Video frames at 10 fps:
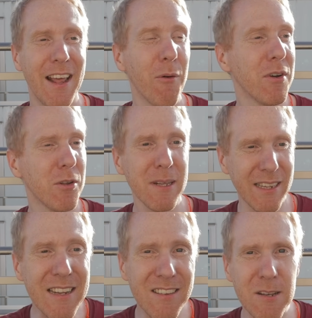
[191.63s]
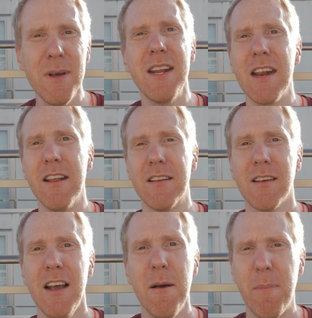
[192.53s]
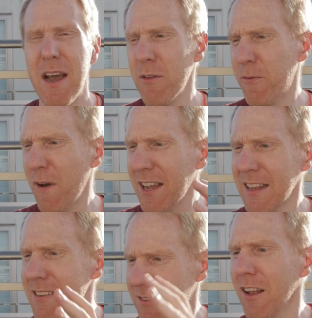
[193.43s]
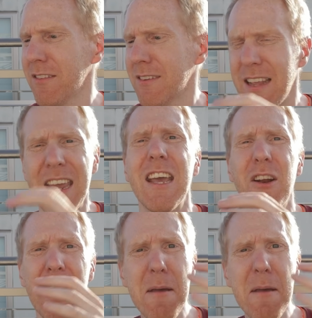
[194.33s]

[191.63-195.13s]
And I was a bit intimidated by the fact that it's not taking an